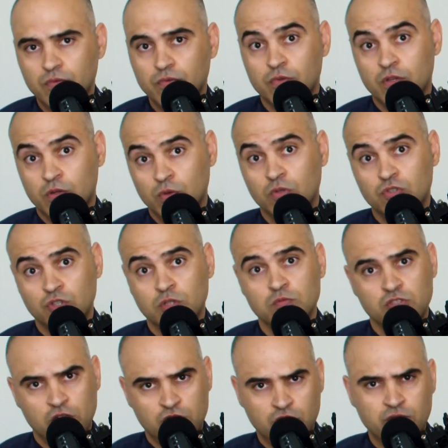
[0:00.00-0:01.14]
for the long term
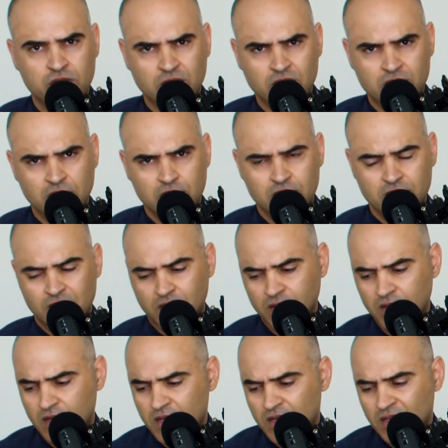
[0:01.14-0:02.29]
to achieve success. Now,
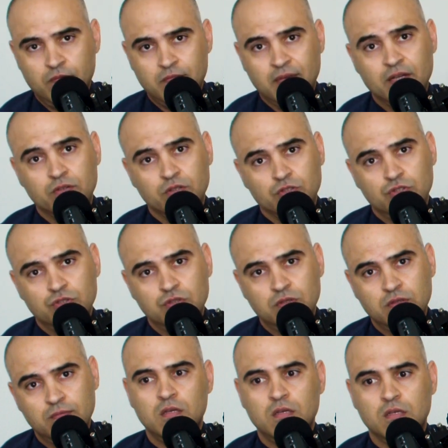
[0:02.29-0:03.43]
marriage
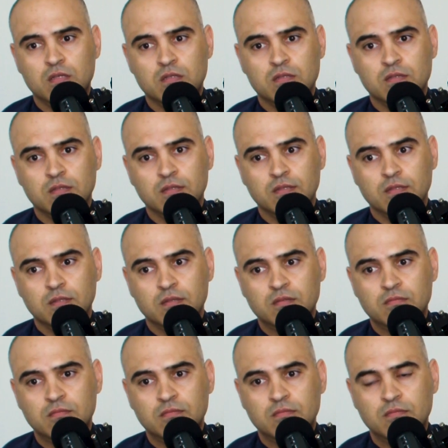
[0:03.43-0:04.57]
is uh,
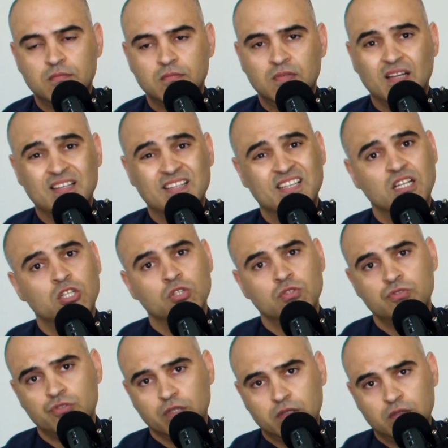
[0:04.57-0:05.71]
a legal
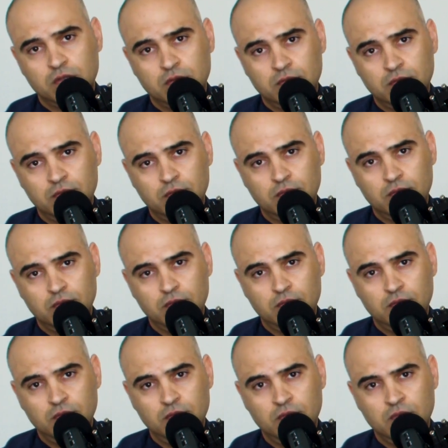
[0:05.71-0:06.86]
contract.
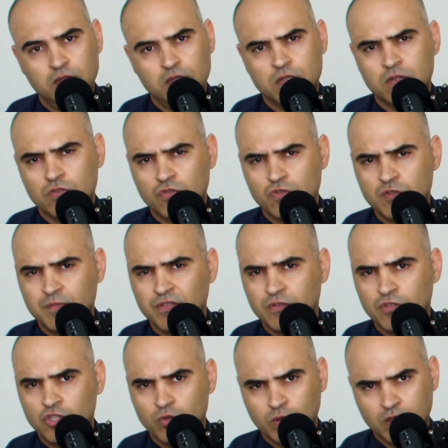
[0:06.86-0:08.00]
It's not a
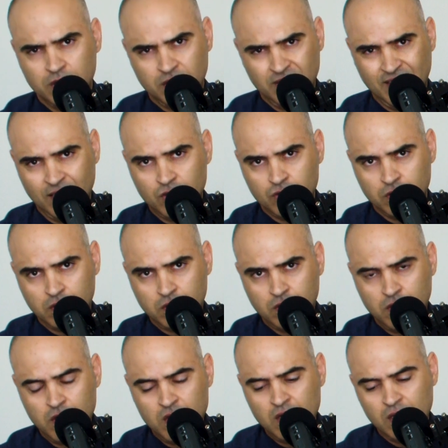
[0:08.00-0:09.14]
spiritual connection,
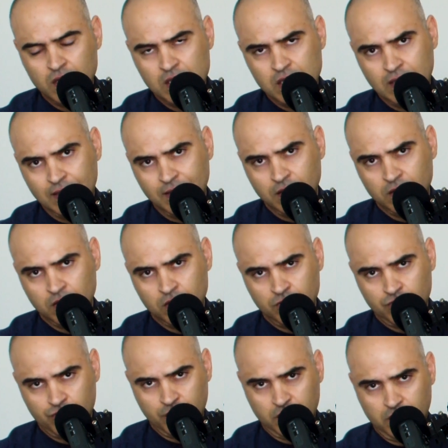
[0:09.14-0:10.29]
it's a legal
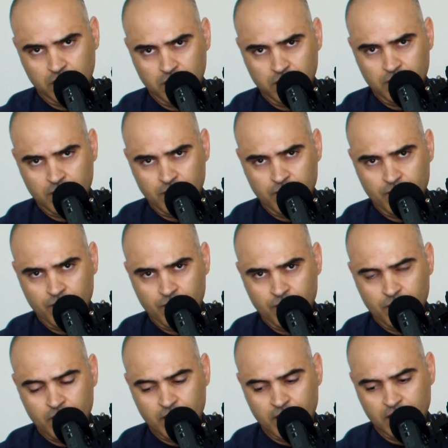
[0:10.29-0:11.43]
contract
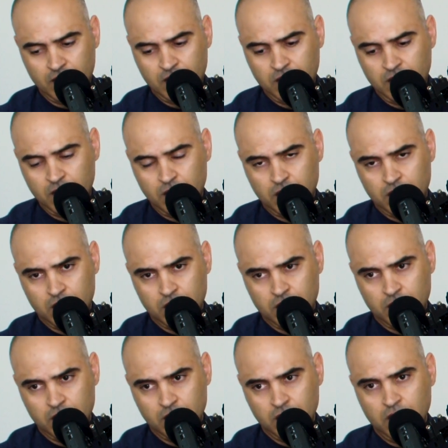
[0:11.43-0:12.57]
that
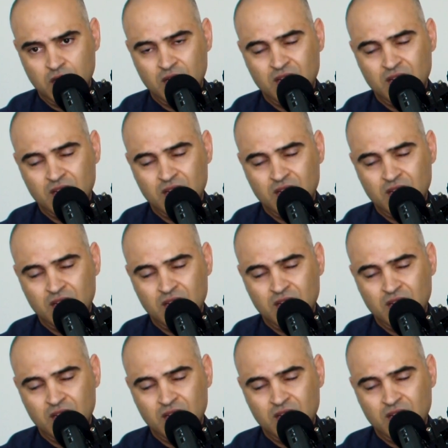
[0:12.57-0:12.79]
is uh,